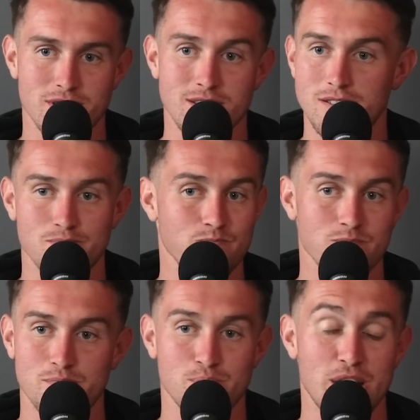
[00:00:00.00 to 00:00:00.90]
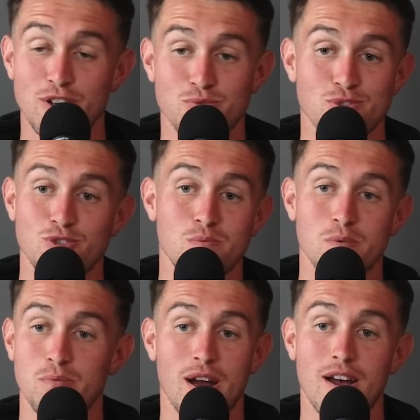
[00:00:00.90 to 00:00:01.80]
Like parents were
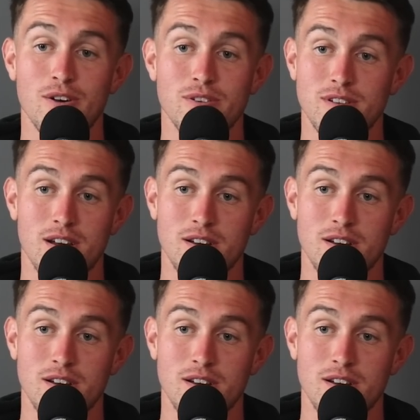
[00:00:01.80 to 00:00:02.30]
super proud.